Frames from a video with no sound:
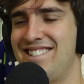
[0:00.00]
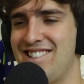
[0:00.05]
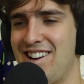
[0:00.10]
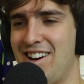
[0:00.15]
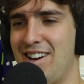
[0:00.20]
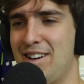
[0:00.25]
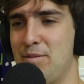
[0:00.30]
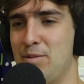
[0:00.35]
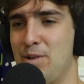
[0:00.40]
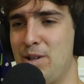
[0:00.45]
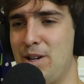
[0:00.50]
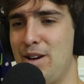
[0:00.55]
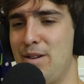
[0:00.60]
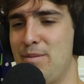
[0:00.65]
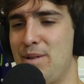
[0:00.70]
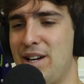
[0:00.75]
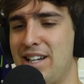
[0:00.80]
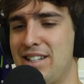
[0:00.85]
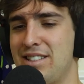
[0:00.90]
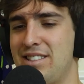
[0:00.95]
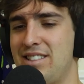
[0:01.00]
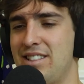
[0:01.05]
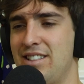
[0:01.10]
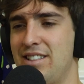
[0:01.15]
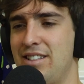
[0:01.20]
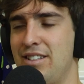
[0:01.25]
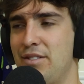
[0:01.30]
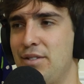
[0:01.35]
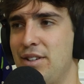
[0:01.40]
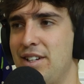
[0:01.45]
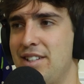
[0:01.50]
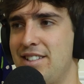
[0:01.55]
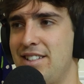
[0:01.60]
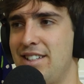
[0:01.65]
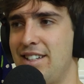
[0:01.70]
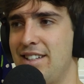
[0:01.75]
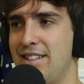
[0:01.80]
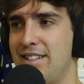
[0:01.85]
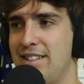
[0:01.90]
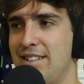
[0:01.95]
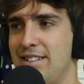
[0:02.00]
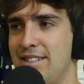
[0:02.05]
Johnny will go back to university.